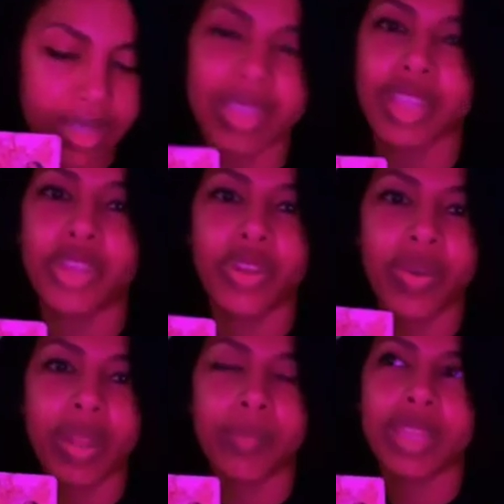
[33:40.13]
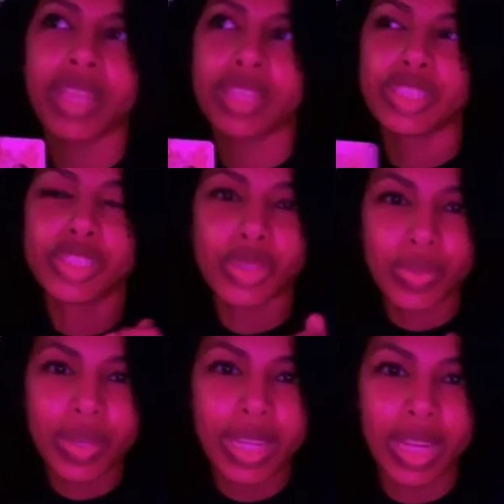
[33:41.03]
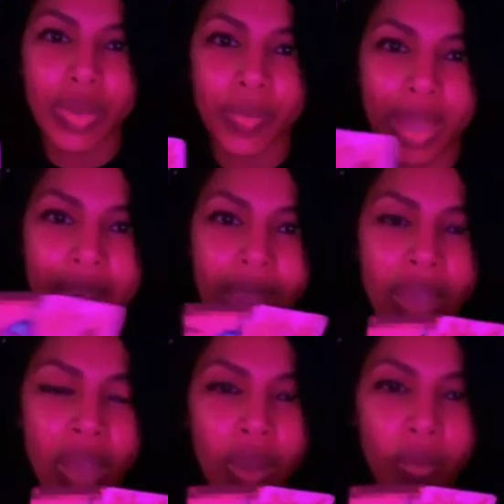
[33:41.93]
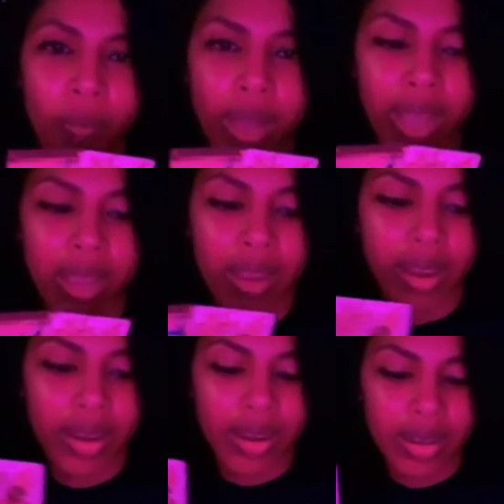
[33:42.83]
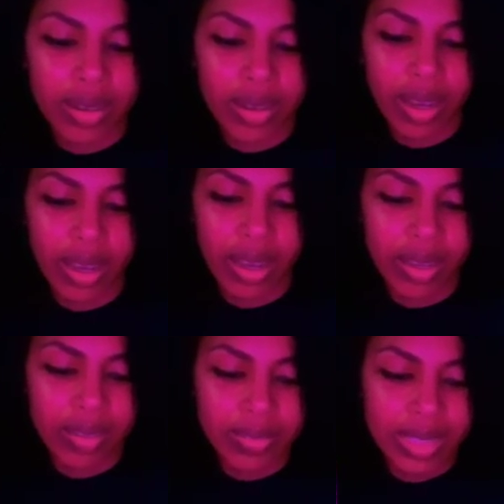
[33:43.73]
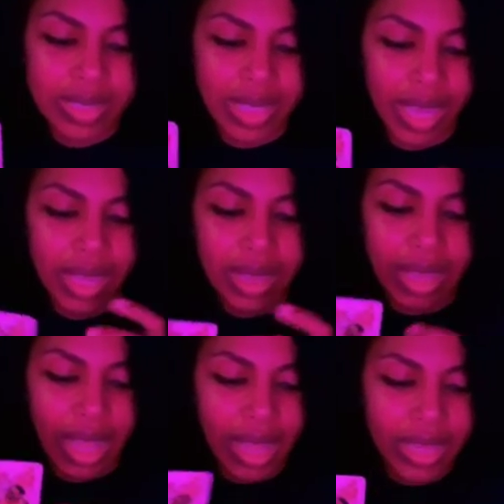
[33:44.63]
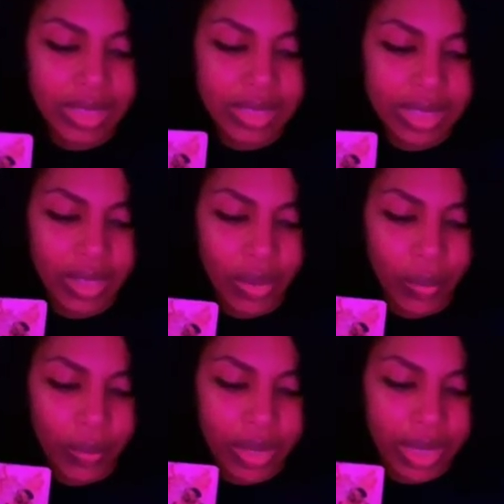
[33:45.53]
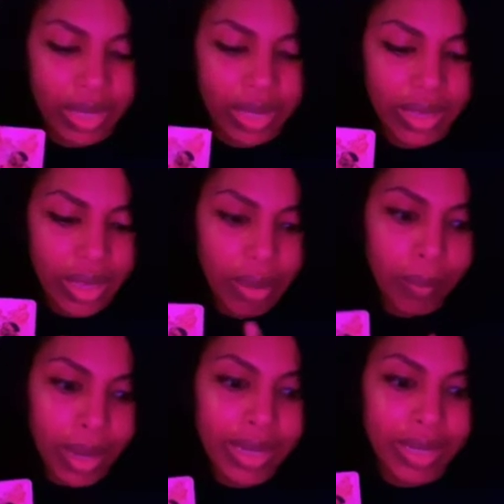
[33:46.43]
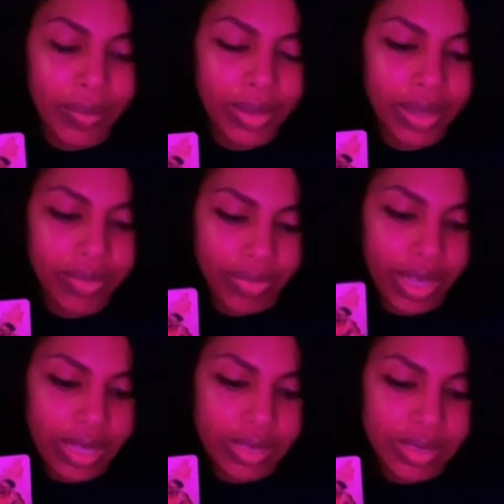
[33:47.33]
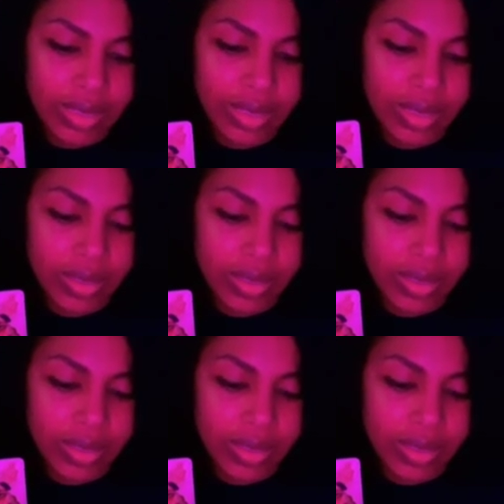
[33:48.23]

You know what I mean? They do it in a way where it's like aligned with their money, with their funds.